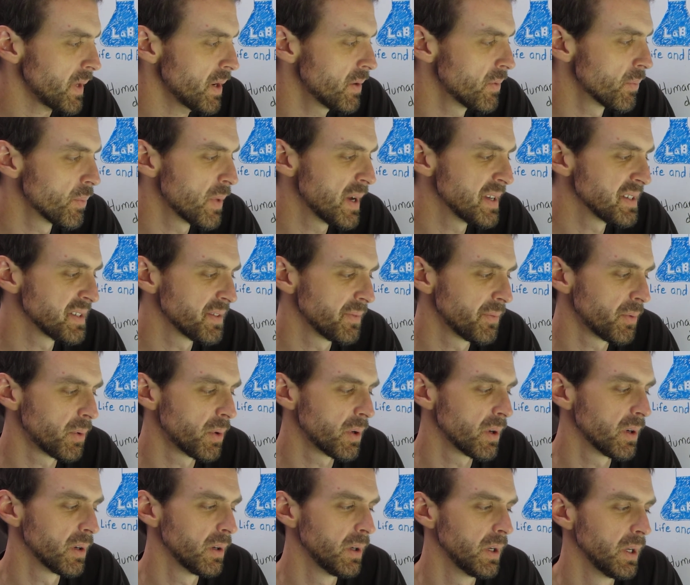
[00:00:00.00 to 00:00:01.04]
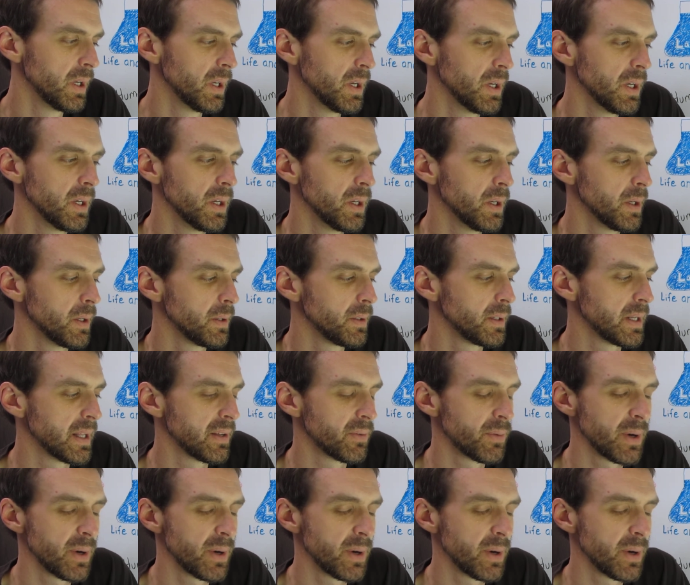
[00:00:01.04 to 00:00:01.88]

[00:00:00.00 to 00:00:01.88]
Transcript: reservoir. Now,